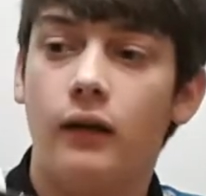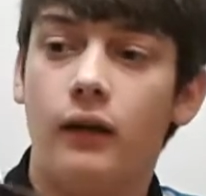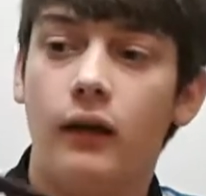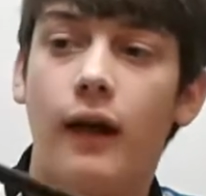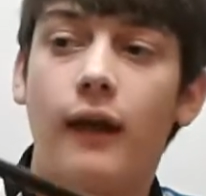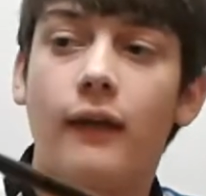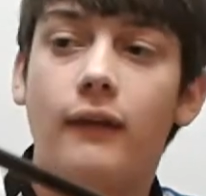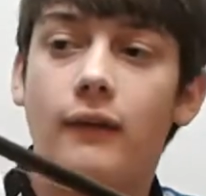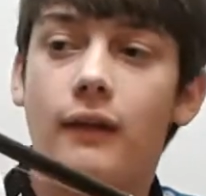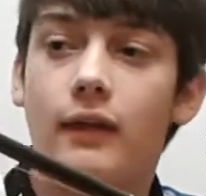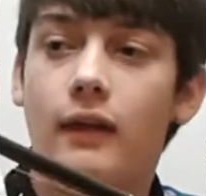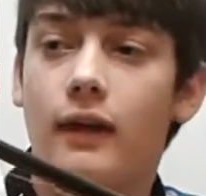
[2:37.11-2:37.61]

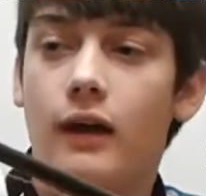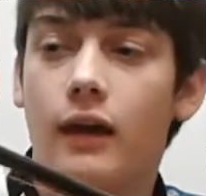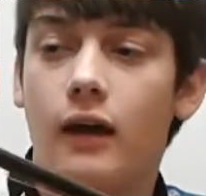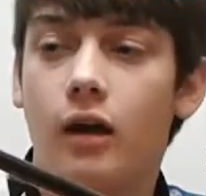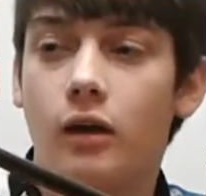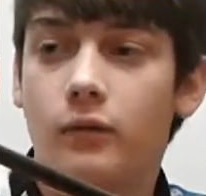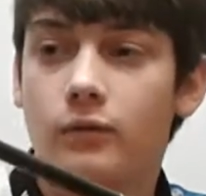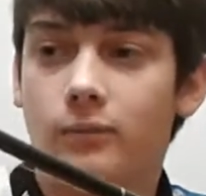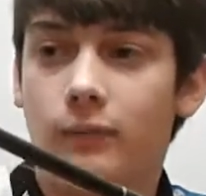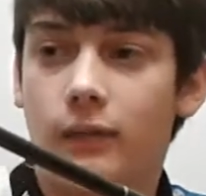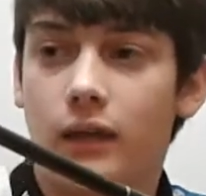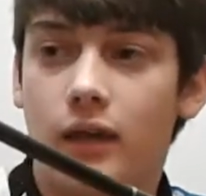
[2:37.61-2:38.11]
And it
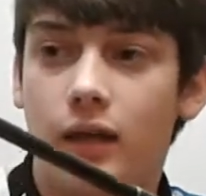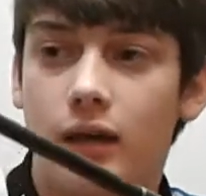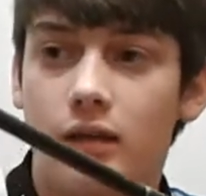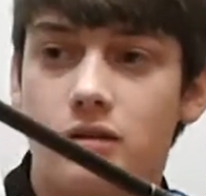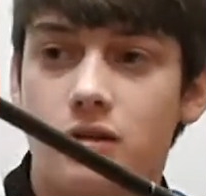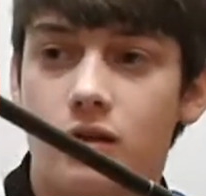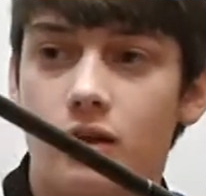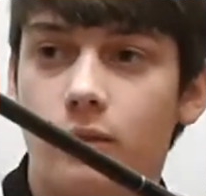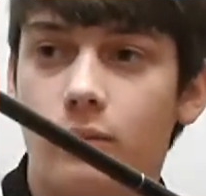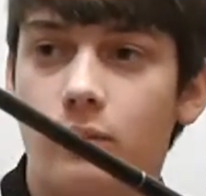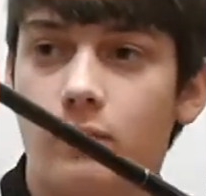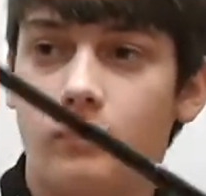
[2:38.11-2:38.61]
helps me catch
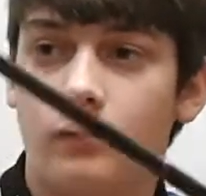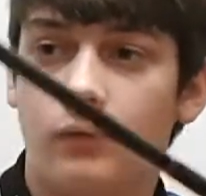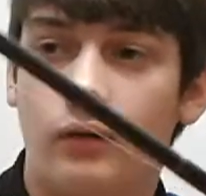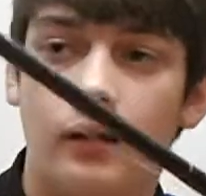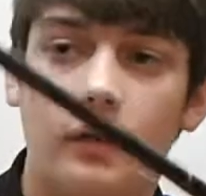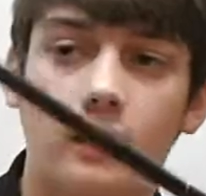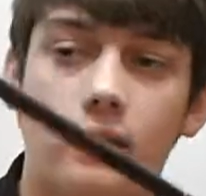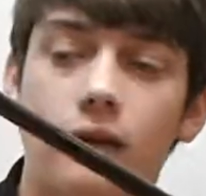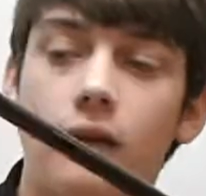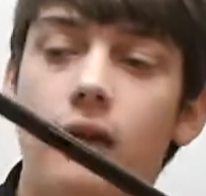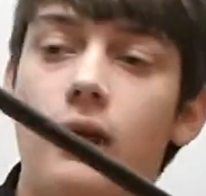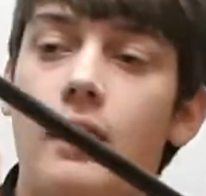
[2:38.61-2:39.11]
up,
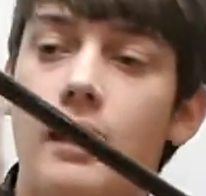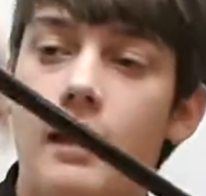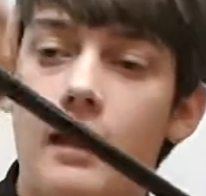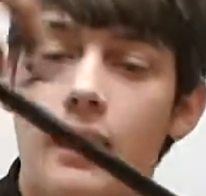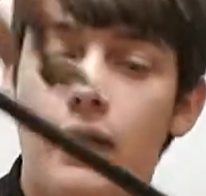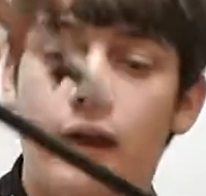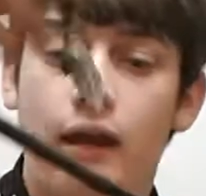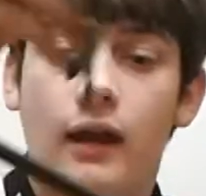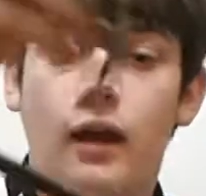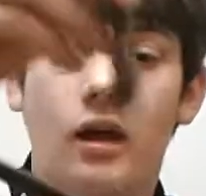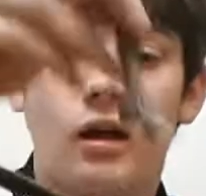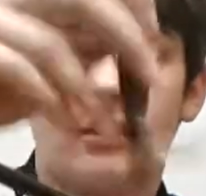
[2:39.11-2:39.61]
right?
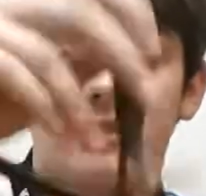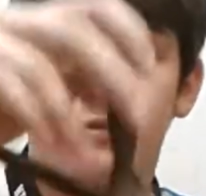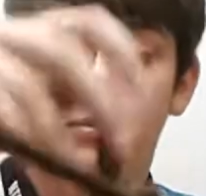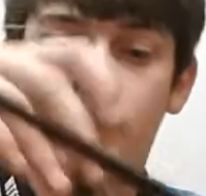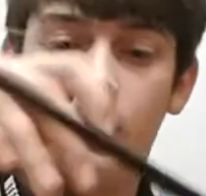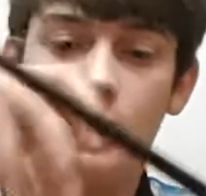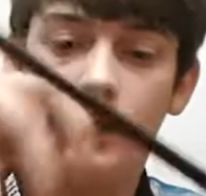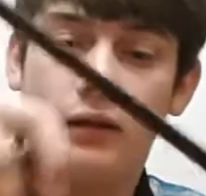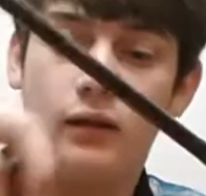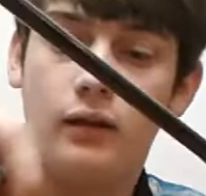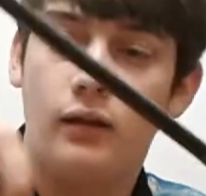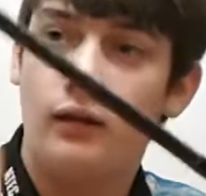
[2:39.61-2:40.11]
It helps
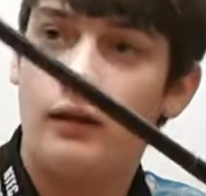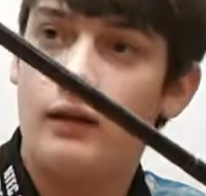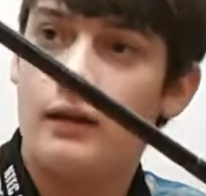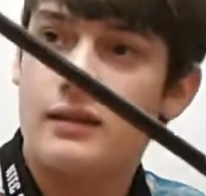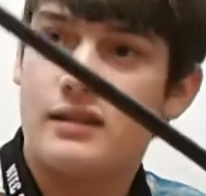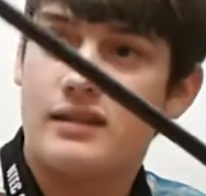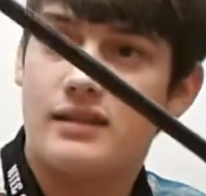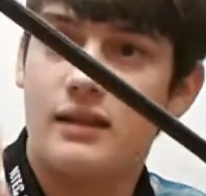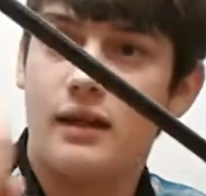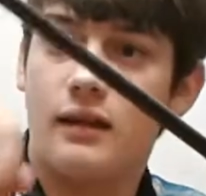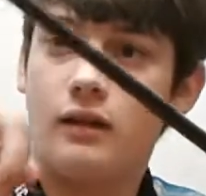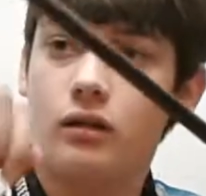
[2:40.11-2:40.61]
me
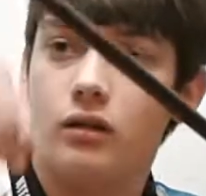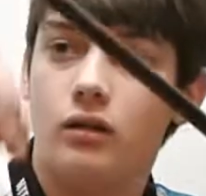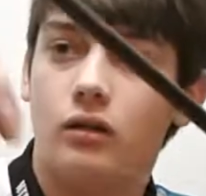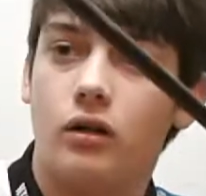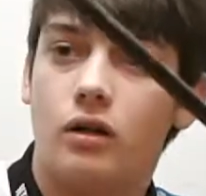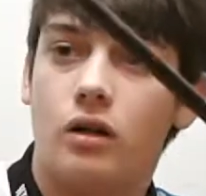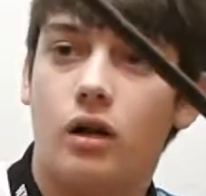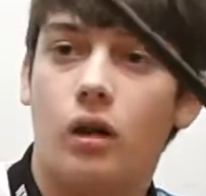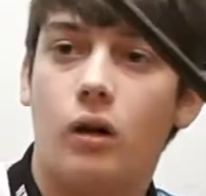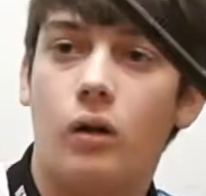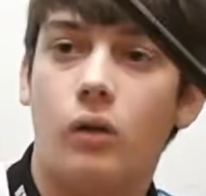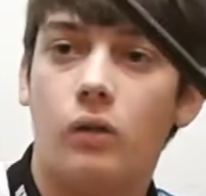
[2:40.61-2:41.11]
set the
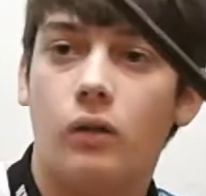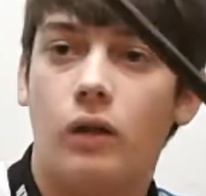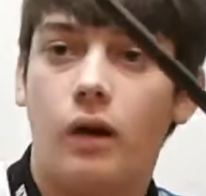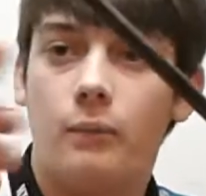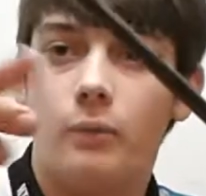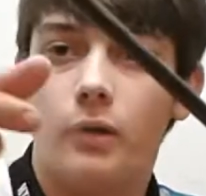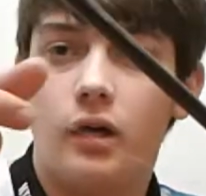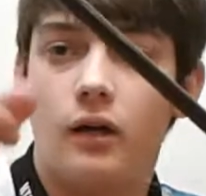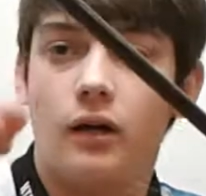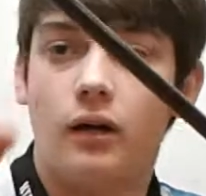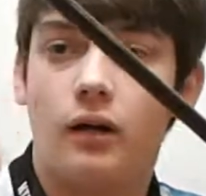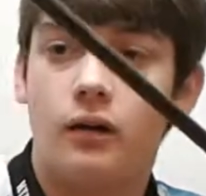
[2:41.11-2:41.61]
hook a whole
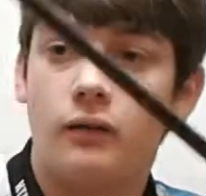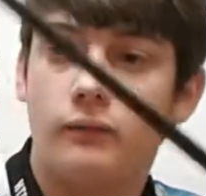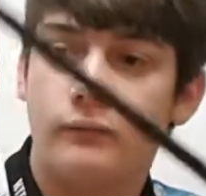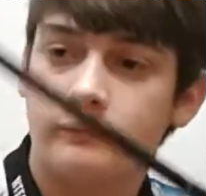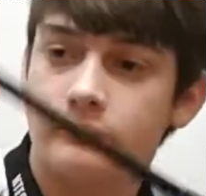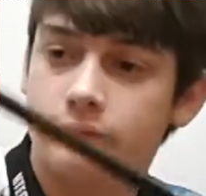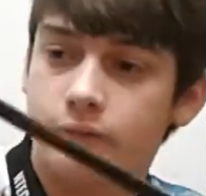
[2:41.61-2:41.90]
lot better.